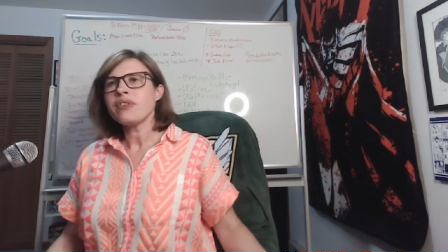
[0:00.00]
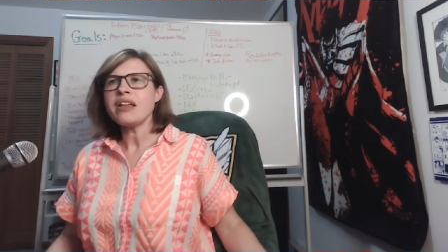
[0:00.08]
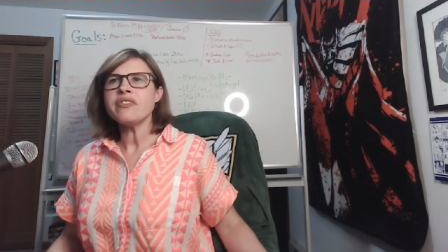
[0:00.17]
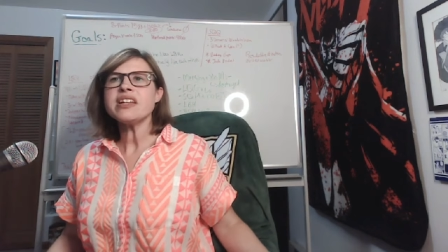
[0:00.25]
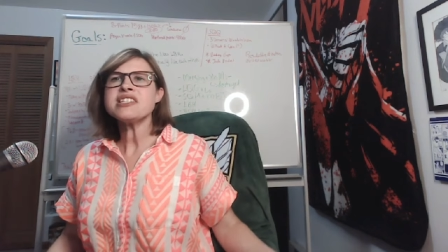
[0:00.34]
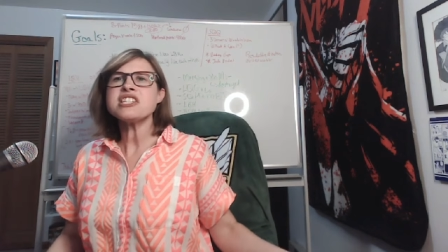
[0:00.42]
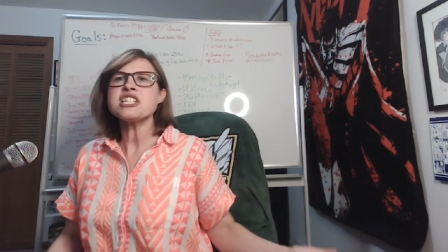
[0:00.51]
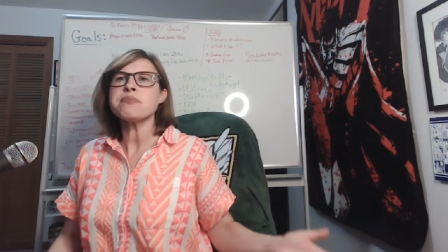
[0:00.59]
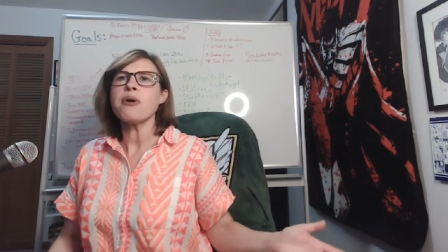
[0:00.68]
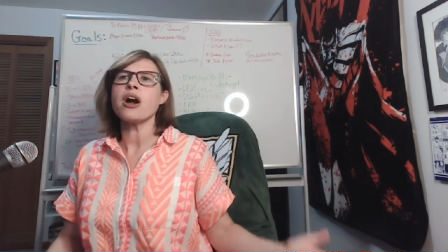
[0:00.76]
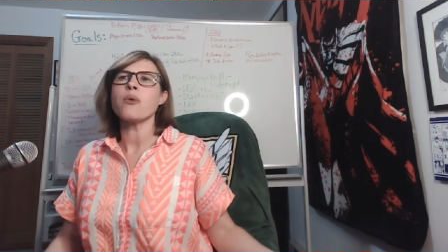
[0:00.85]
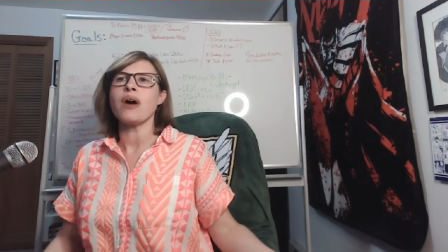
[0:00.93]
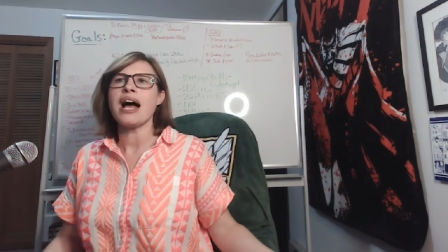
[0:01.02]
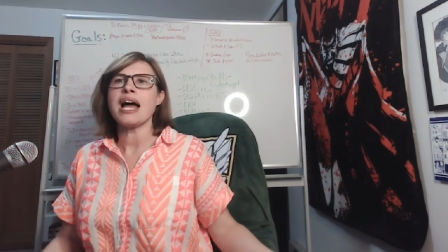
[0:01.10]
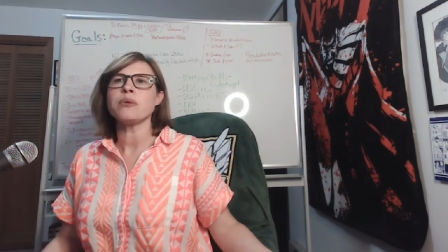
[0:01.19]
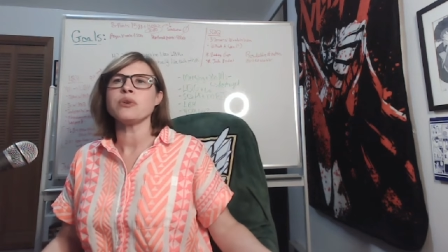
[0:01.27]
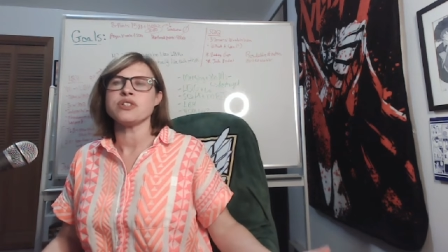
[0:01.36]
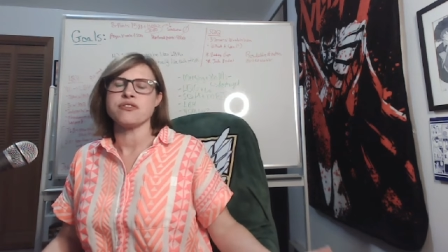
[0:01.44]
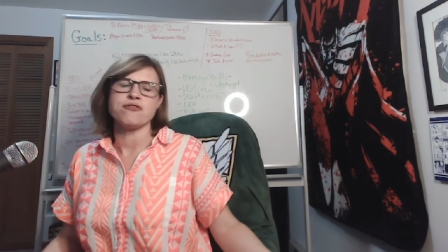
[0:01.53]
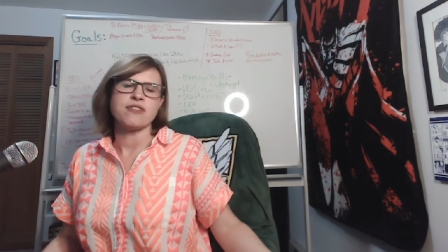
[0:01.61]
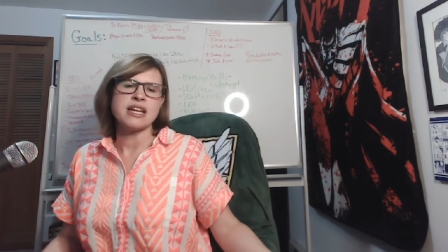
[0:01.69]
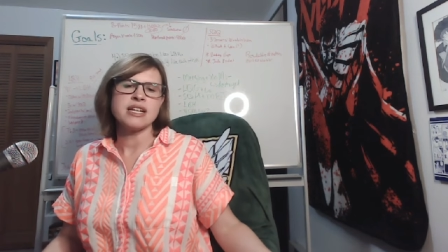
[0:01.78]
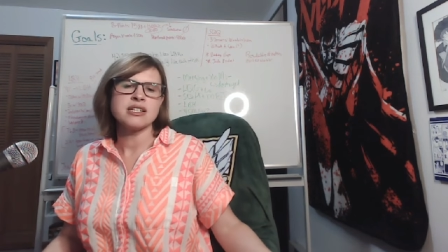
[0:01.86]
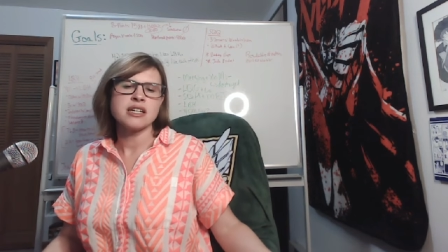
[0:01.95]
this is the part where I will
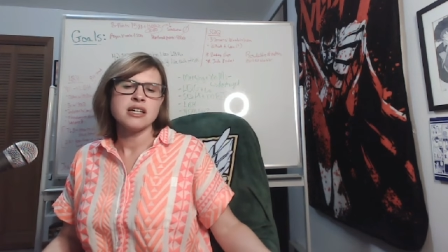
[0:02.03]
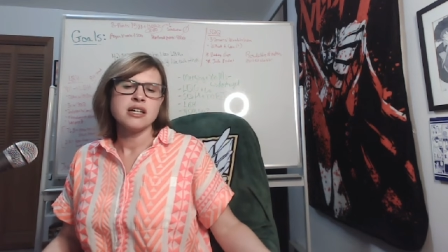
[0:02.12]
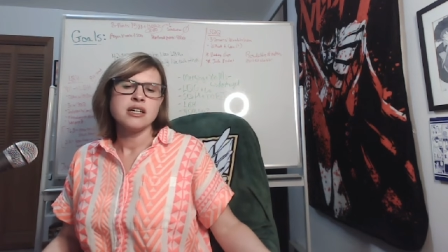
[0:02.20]
defend